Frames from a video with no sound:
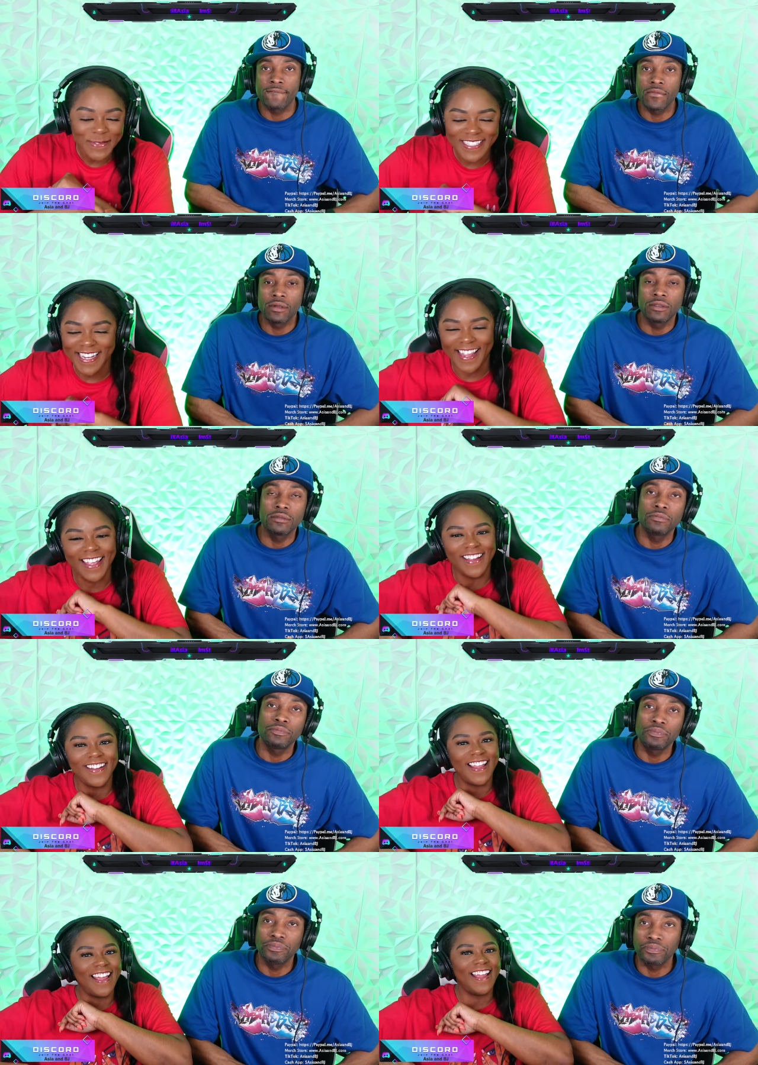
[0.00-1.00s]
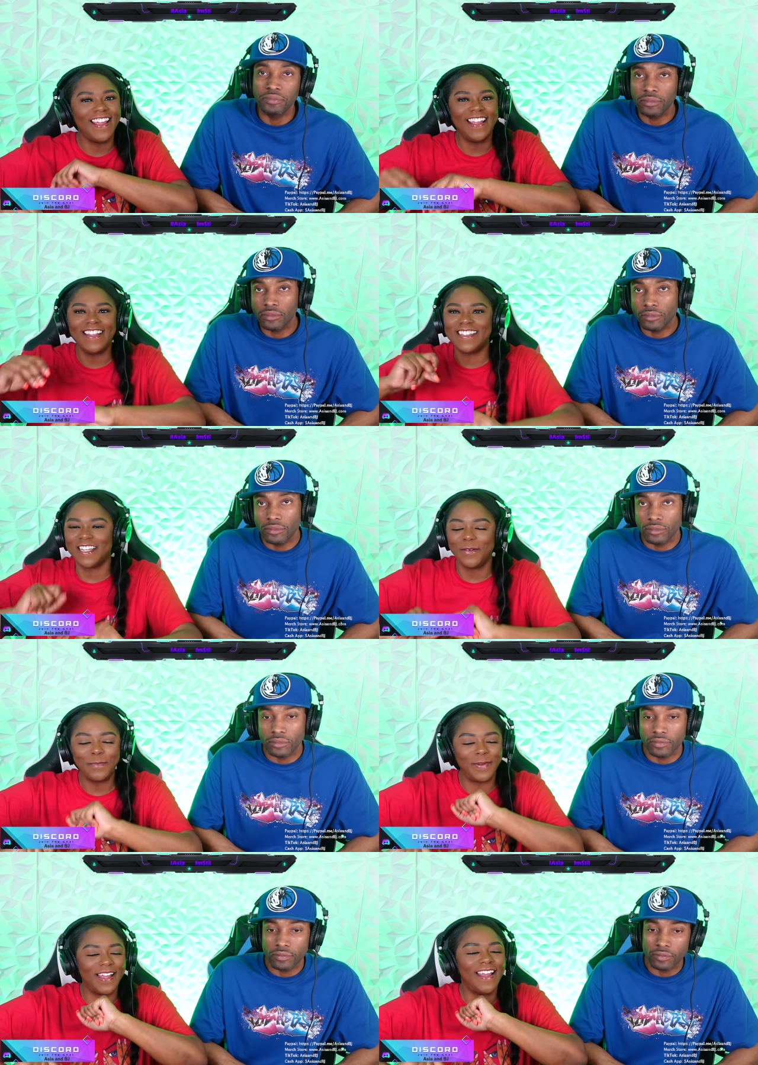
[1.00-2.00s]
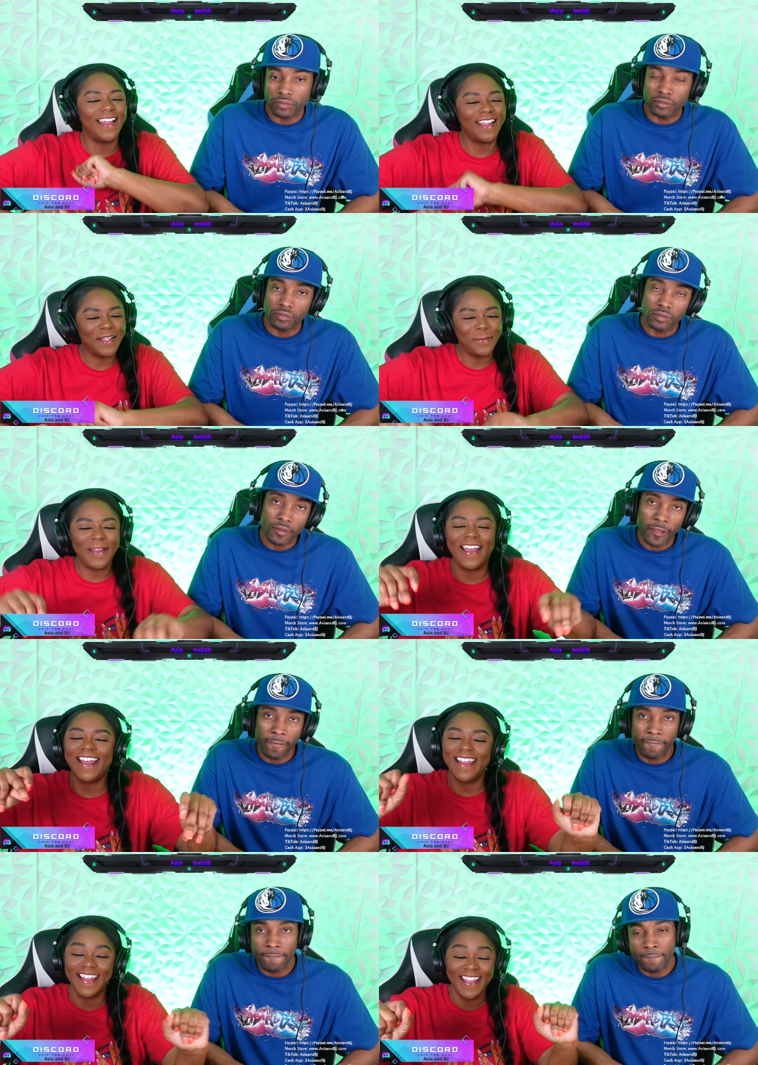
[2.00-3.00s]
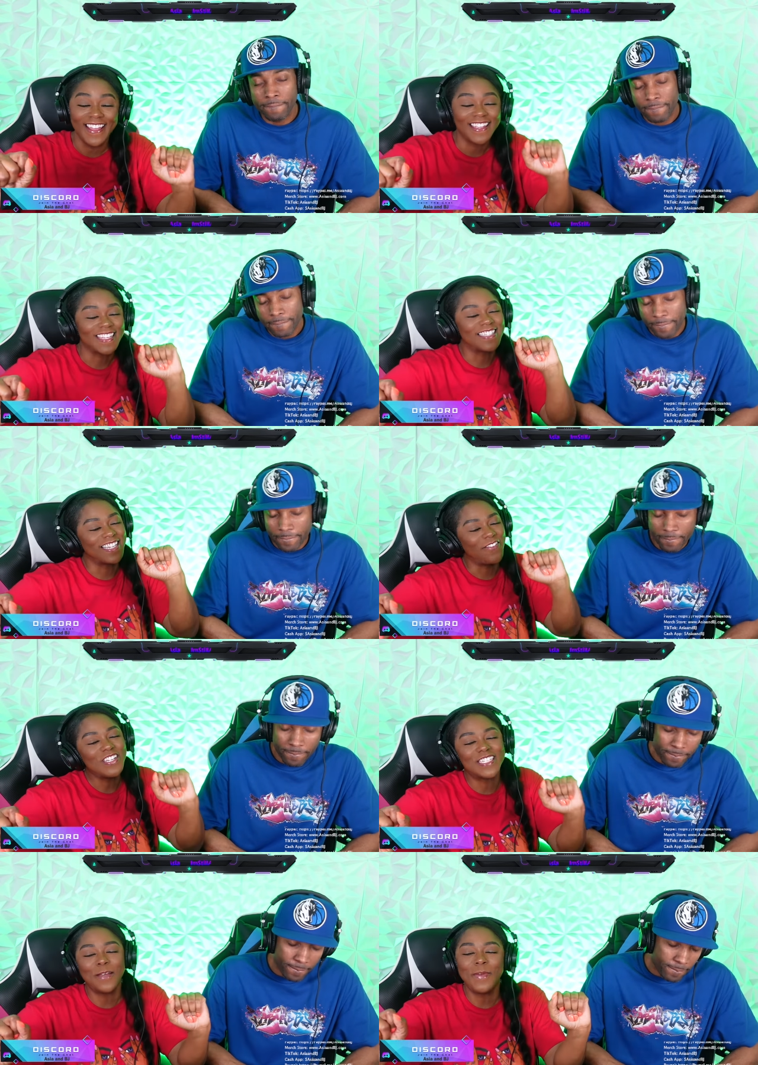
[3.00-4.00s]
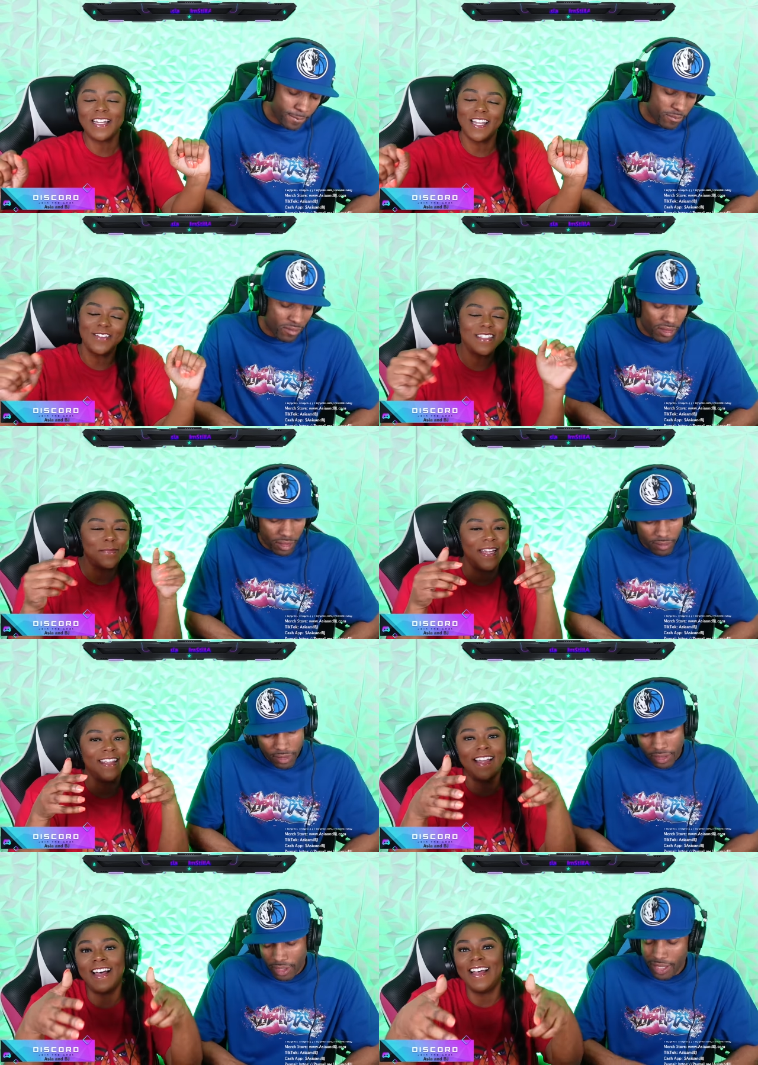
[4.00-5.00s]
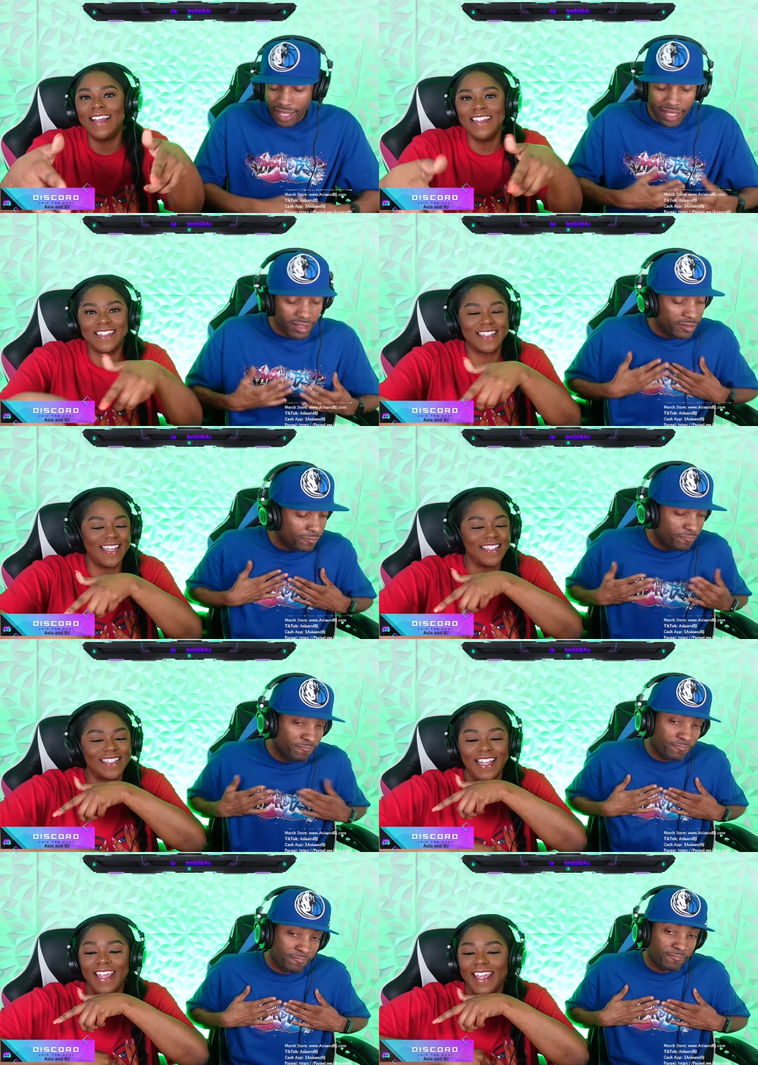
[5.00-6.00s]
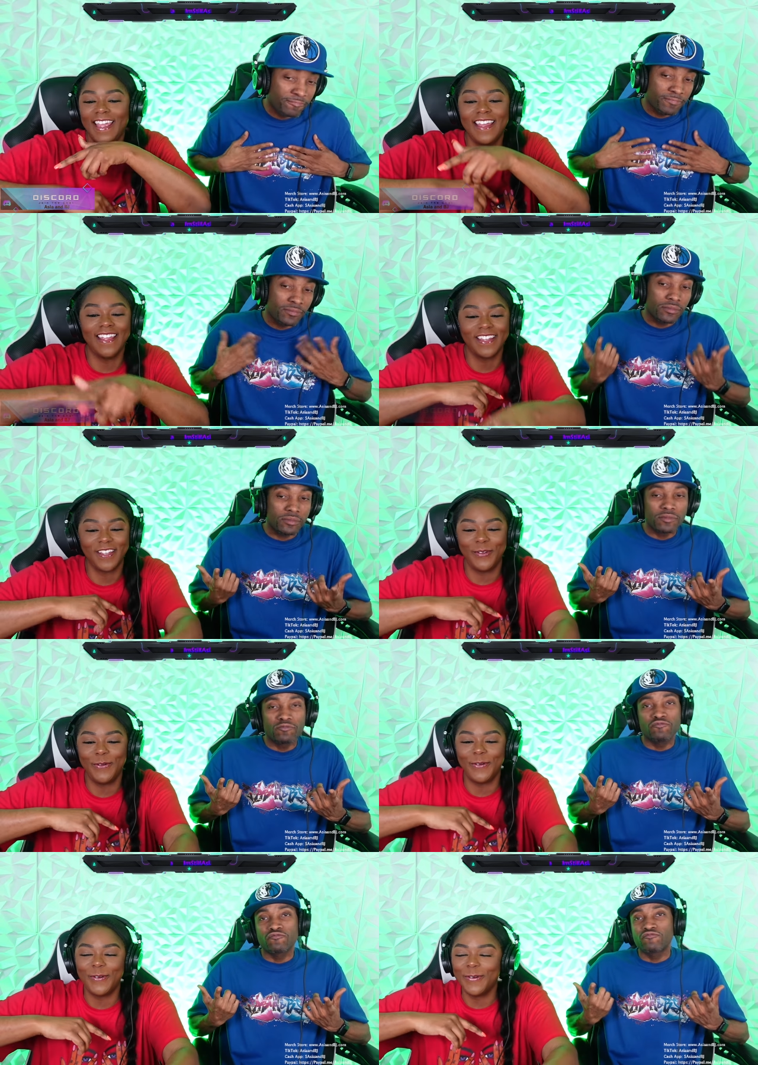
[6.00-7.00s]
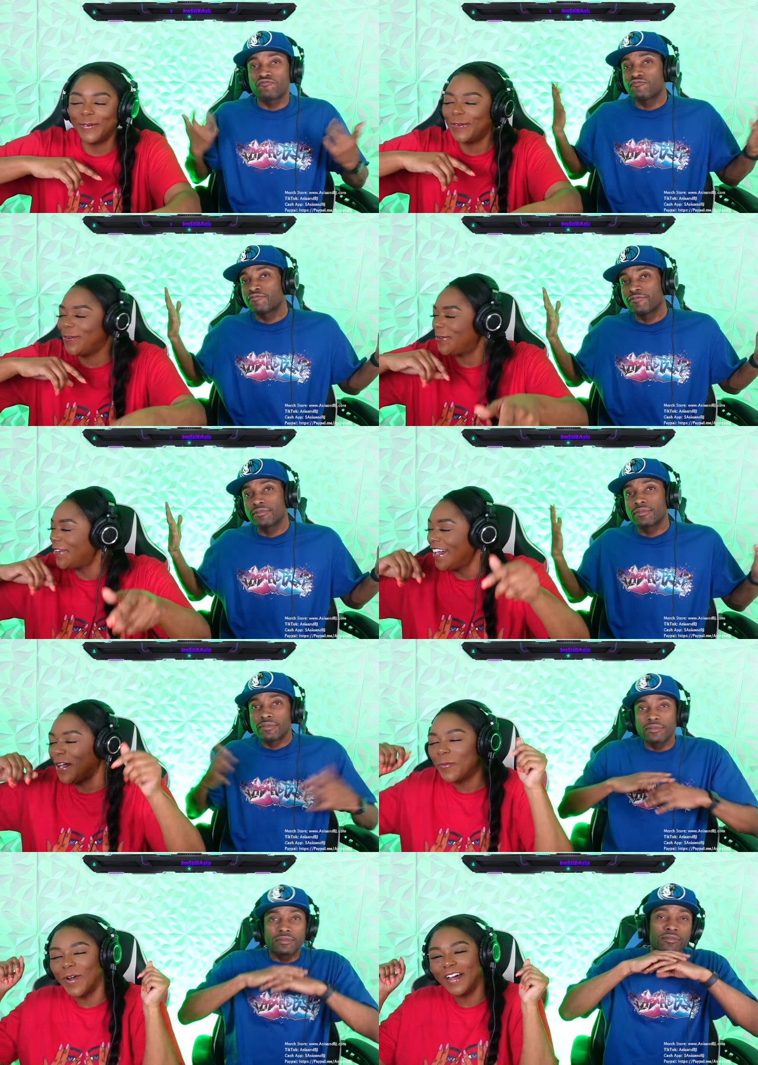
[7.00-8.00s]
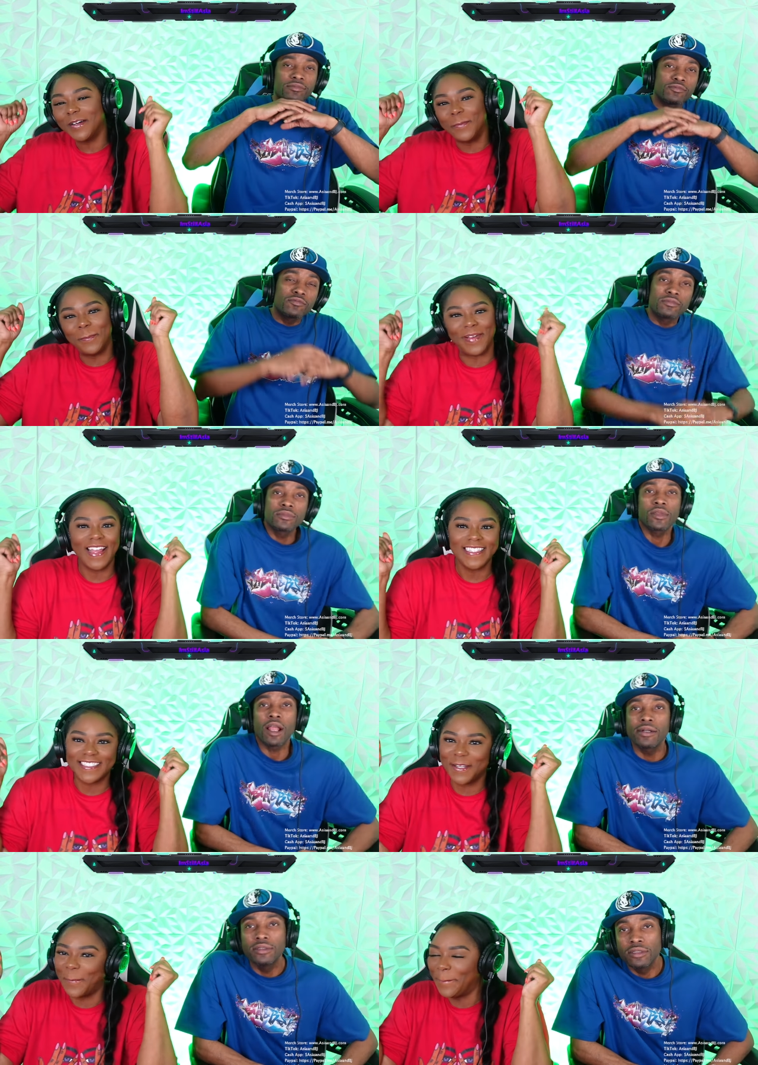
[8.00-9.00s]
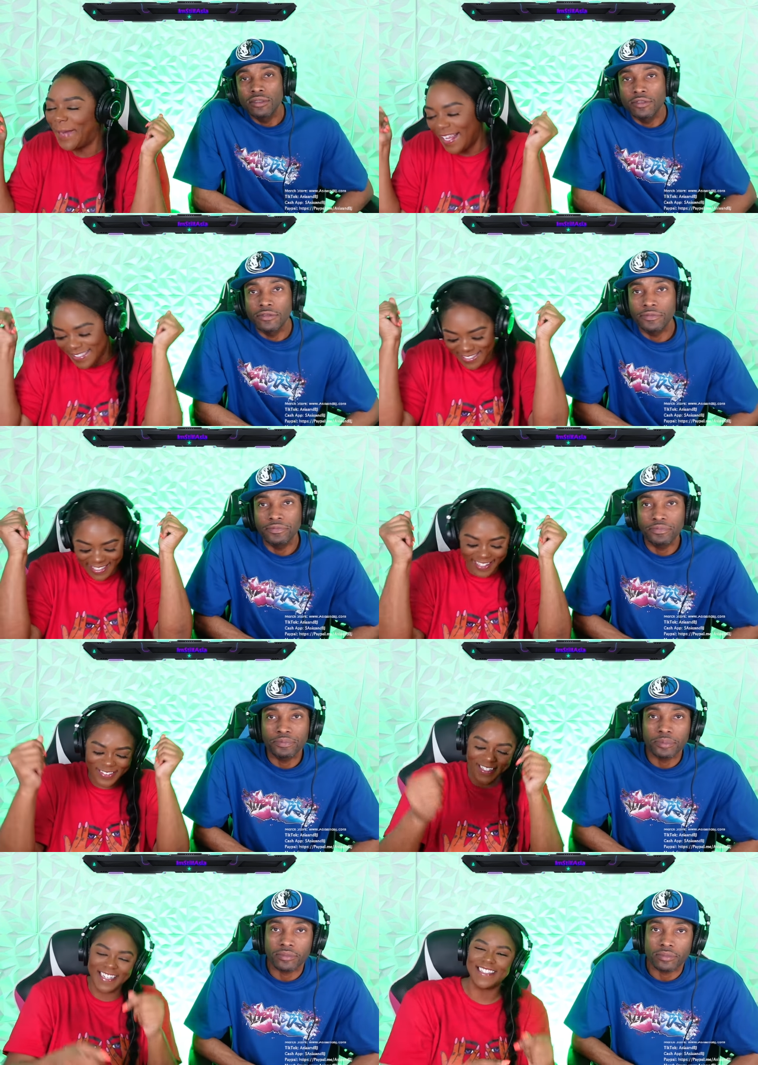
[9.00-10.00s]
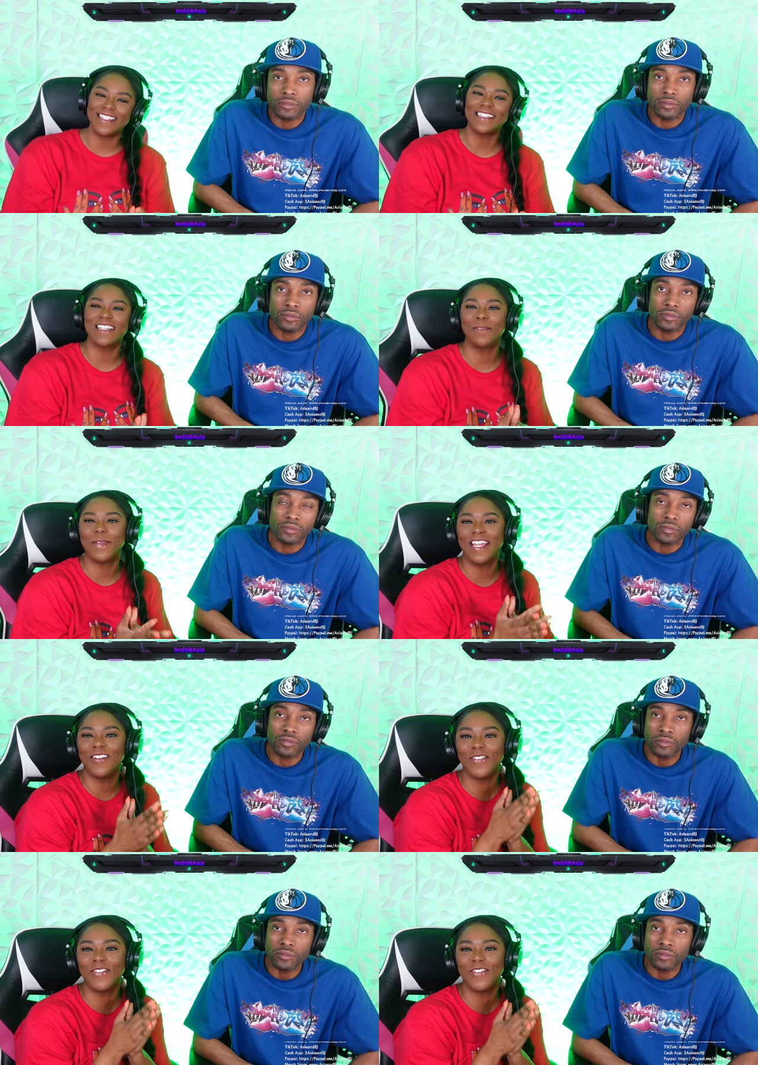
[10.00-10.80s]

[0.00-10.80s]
Speaker 1: still Asia, baby. 'Cause every time I close my eyes, I see you. Welcome back to my channel, ladies and gentlemen. If